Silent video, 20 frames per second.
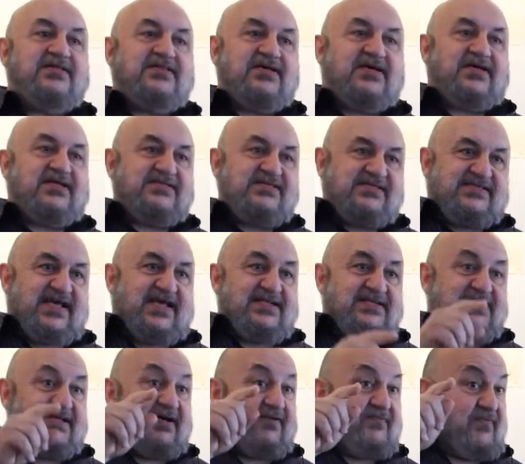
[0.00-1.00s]
the
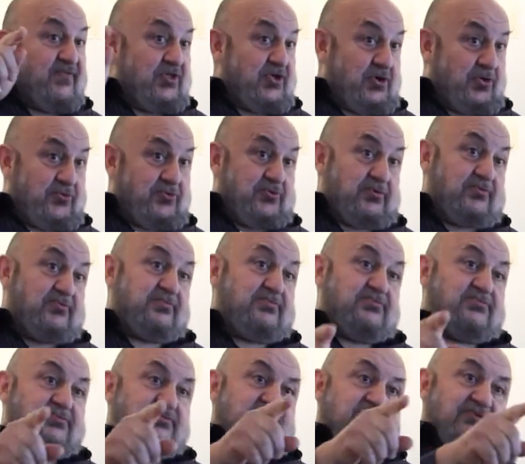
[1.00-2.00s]
consent of the owner
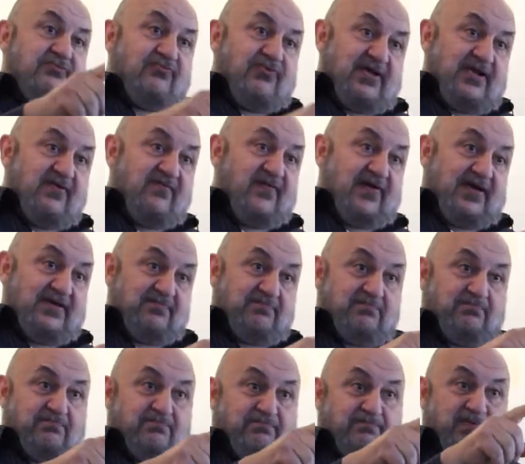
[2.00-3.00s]
to renovate,
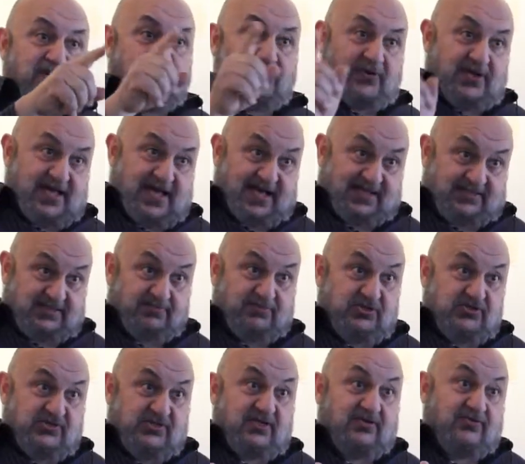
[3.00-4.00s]
but we had to
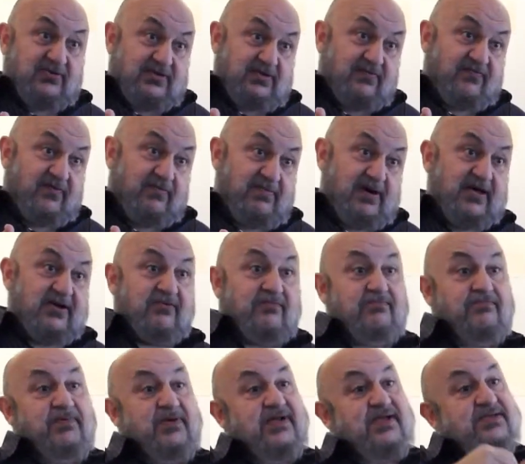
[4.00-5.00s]
be secretive about
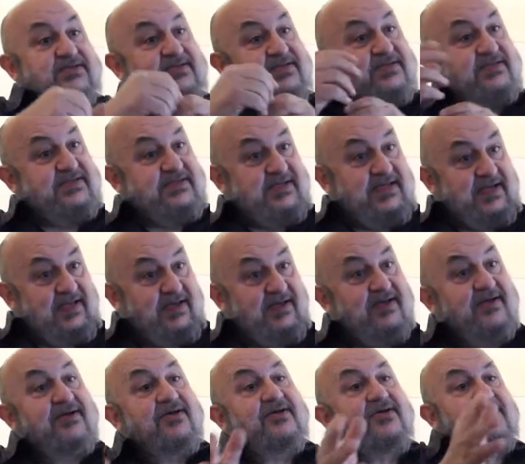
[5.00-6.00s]
it because the
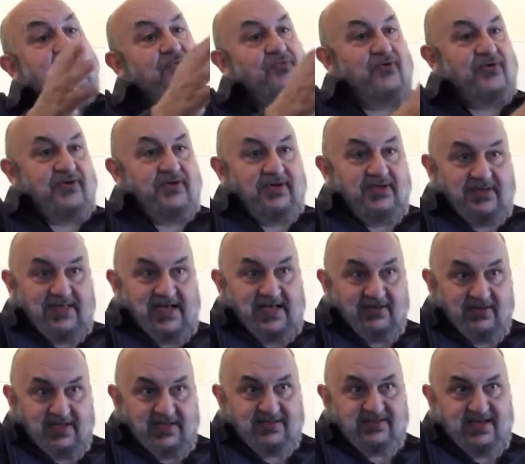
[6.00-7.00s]
city wouldn't
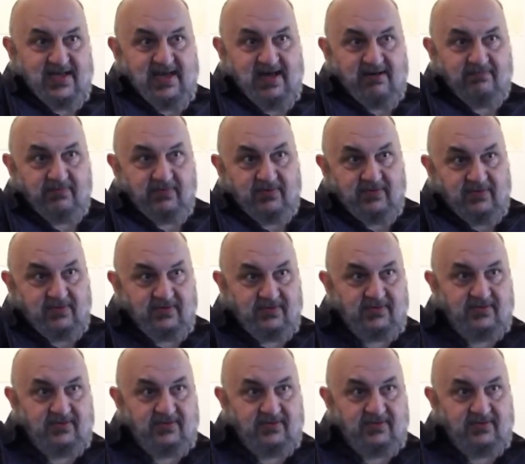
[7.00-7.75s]
allow that to happen